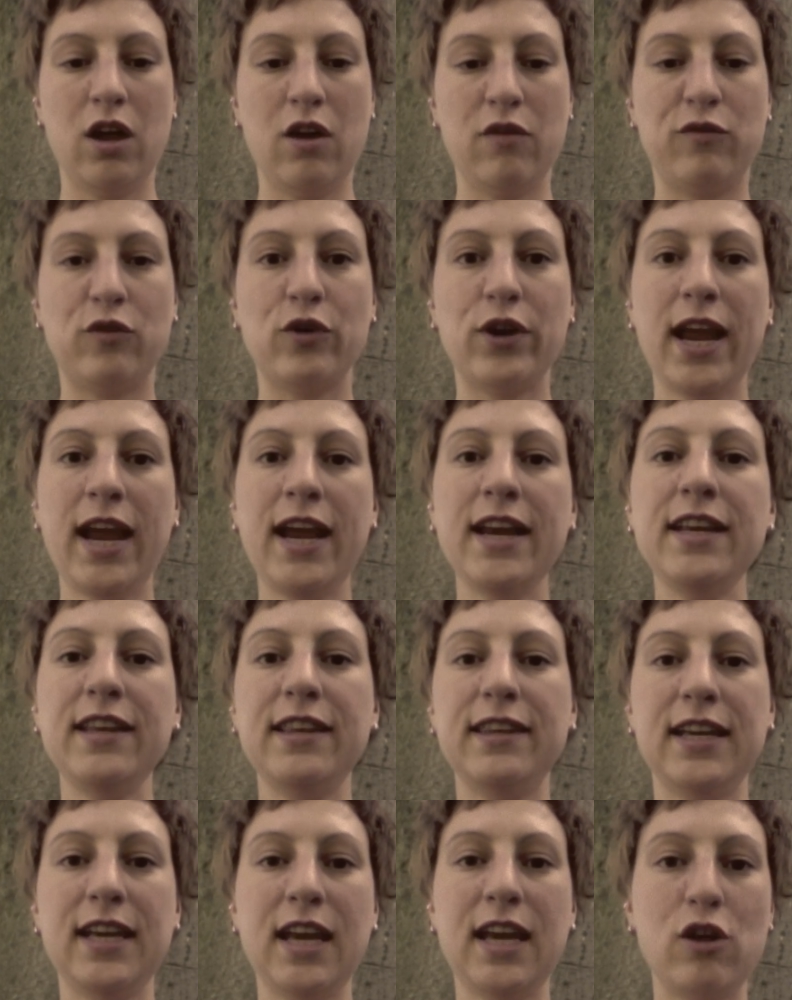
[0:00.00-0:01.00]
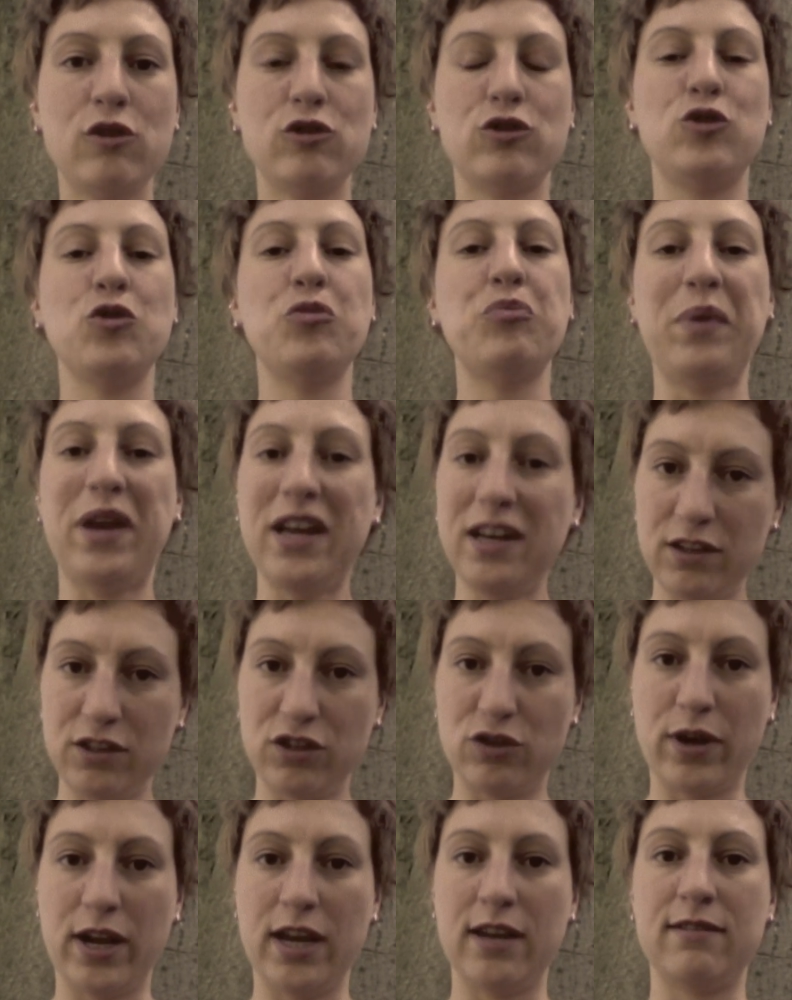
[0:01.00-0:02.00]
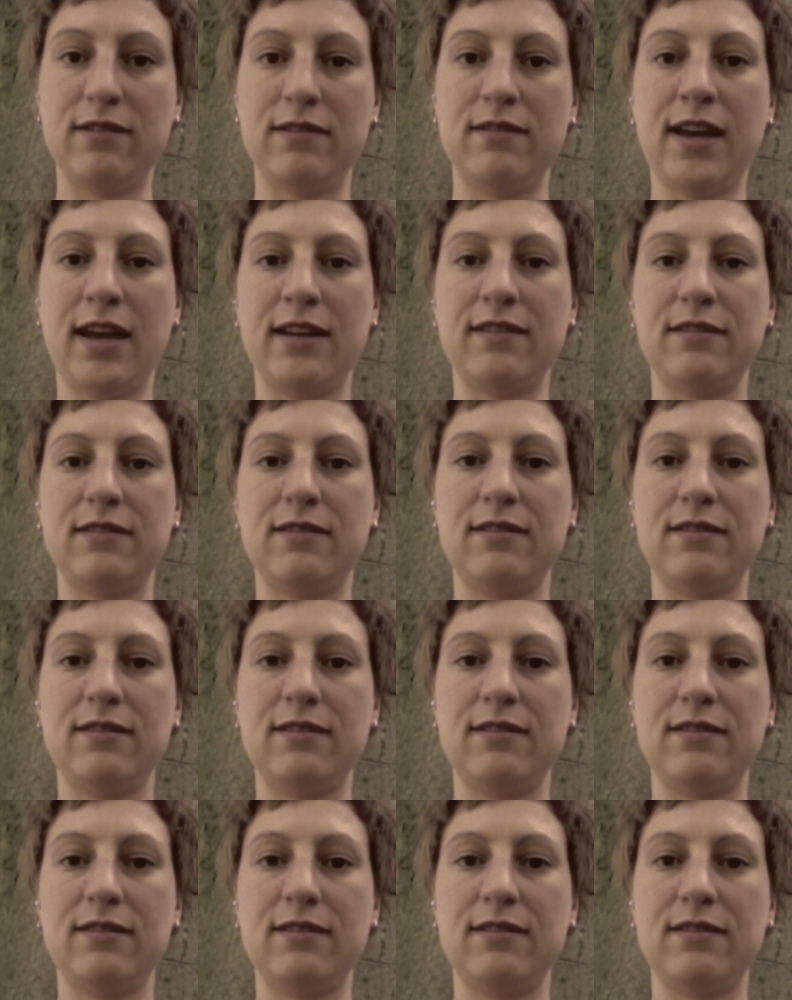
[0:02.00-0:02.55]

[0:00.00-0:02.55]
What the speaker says: for anything else to penetrate that